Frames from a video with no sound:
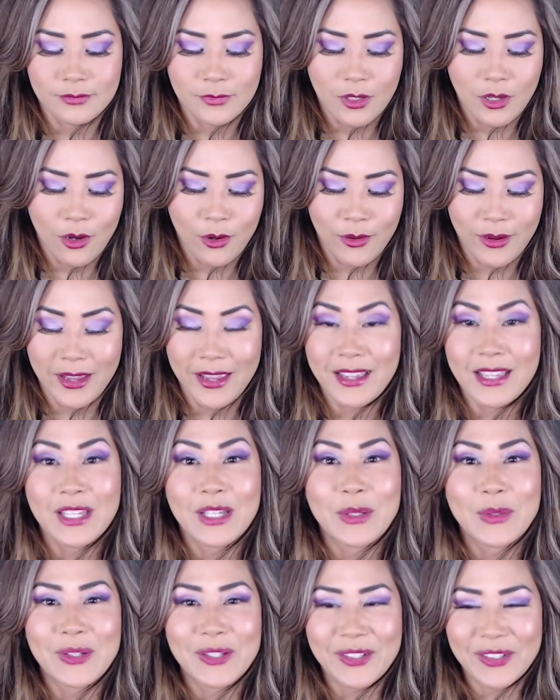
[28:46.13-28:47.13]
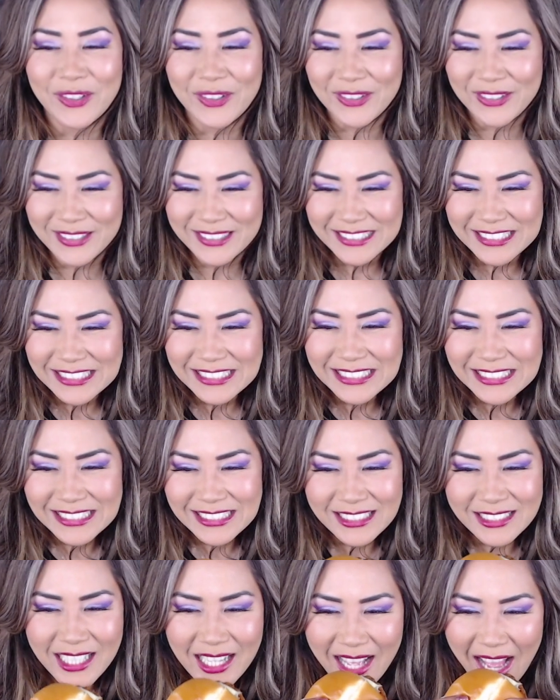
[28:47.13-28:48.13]
All right, here we go.
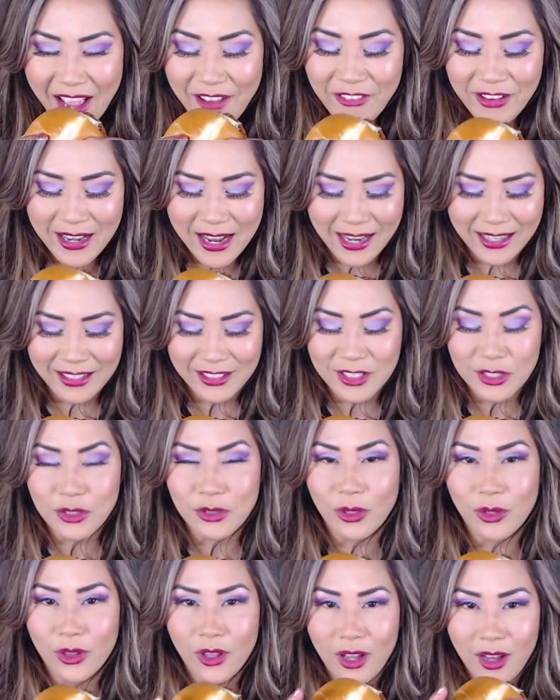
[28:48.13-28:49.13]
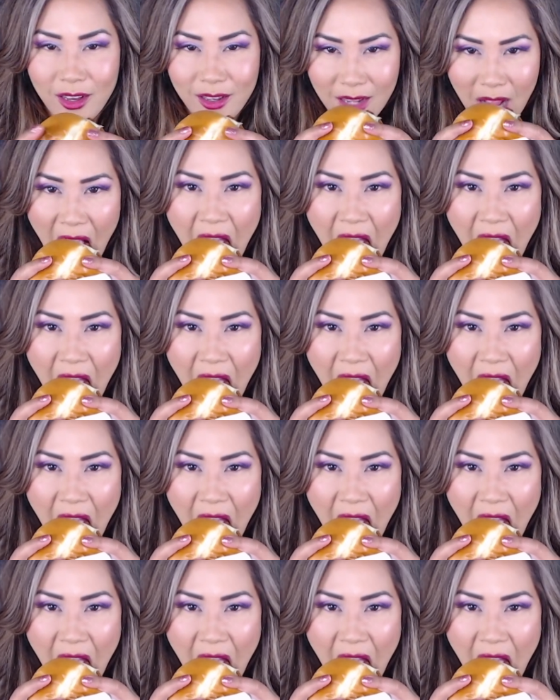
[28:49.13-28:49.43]
I haven't had it in so long.